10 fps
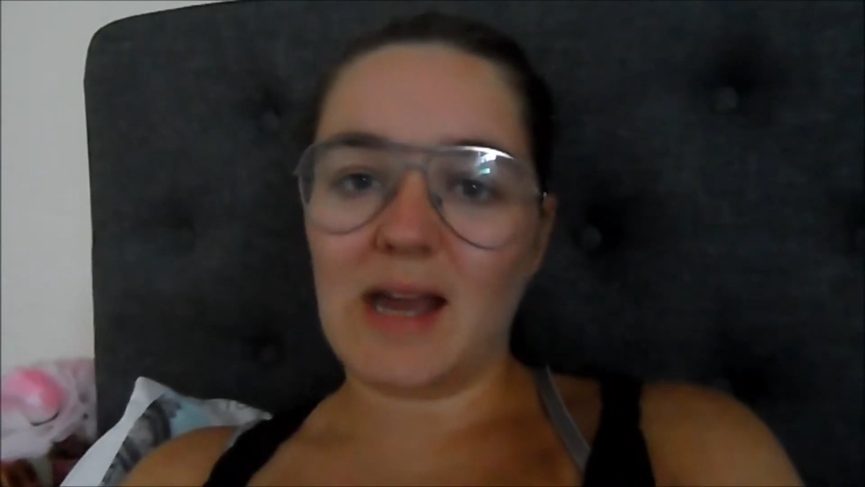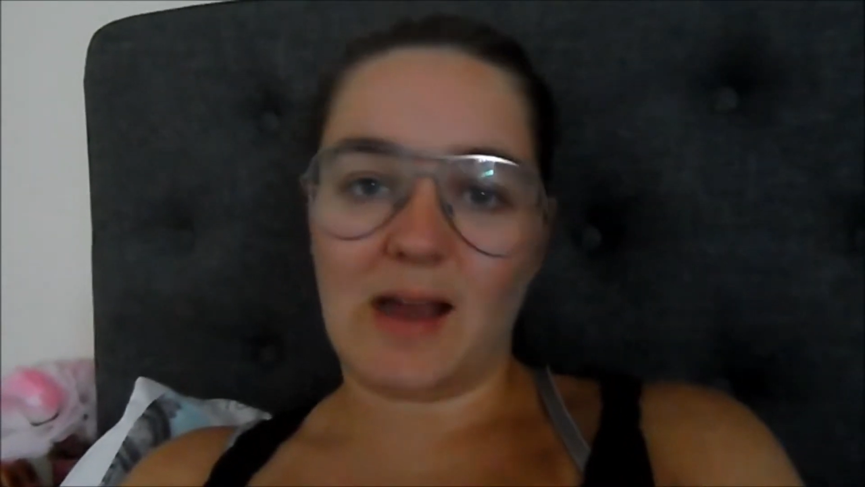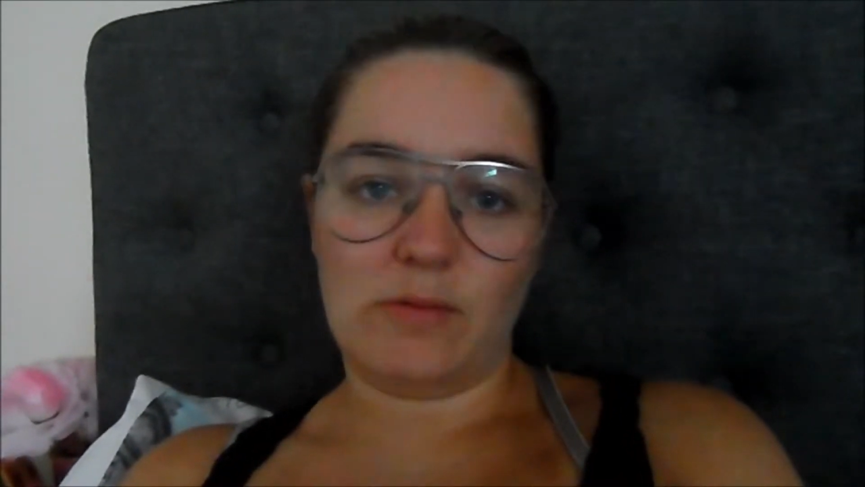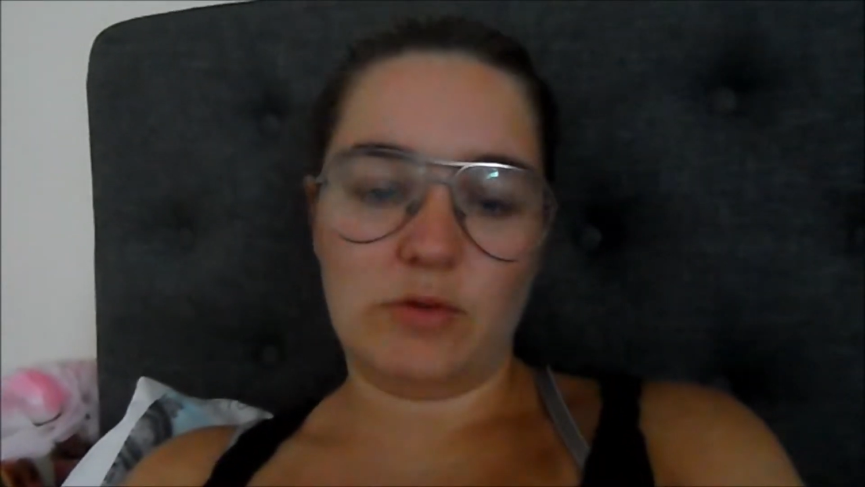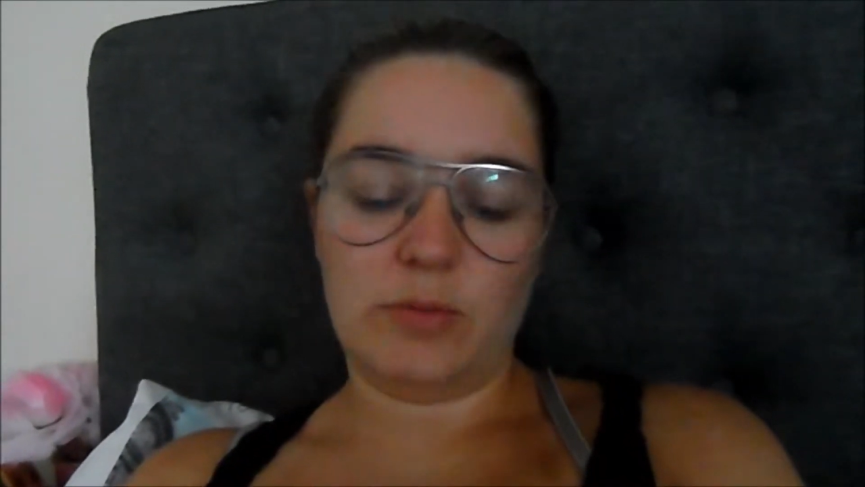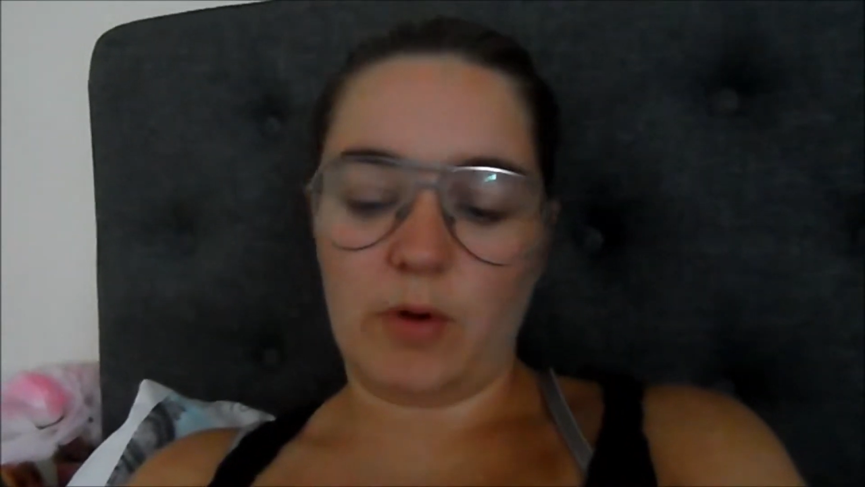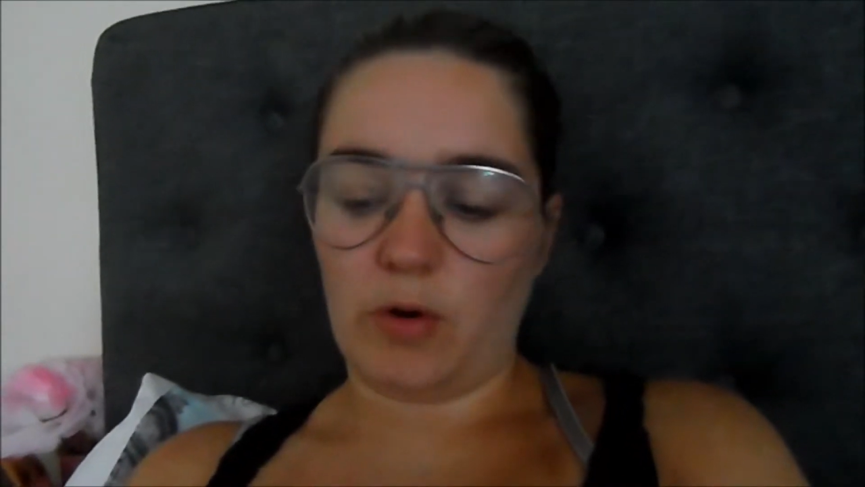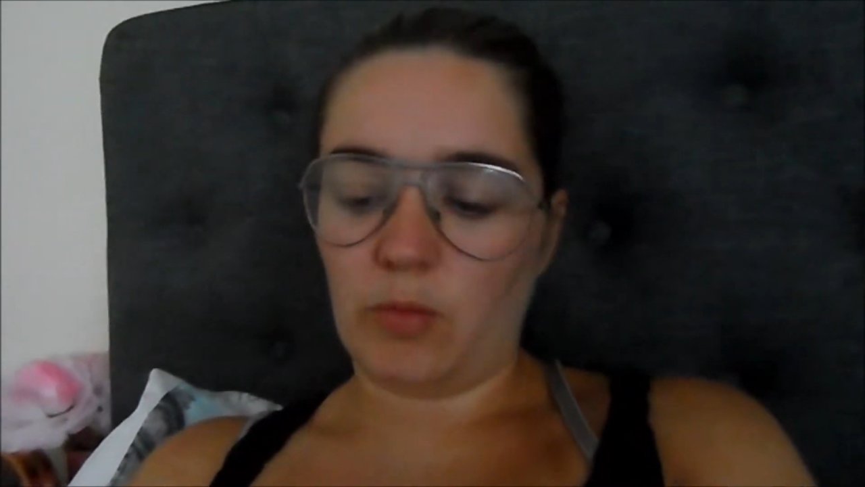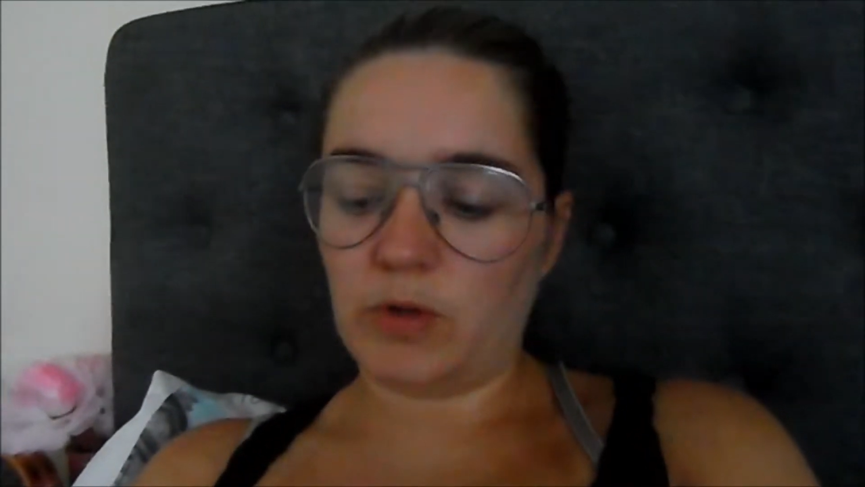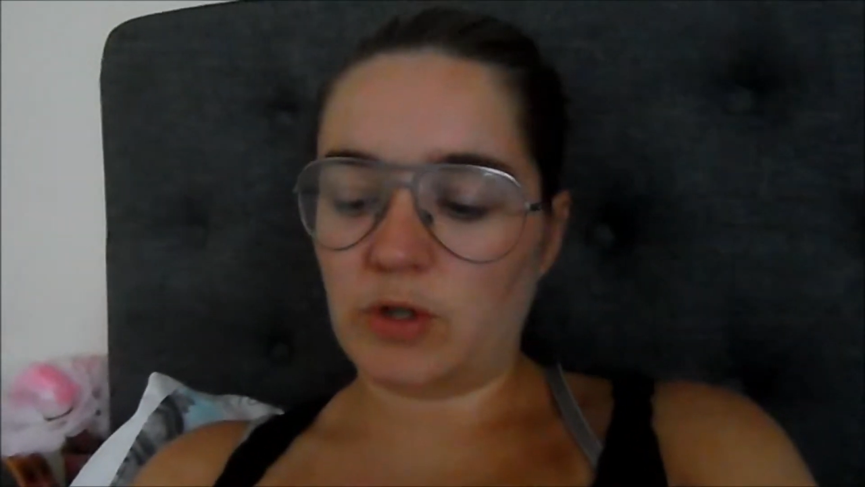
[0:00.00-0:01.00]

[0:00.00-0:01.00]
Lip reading: day out tomorrow,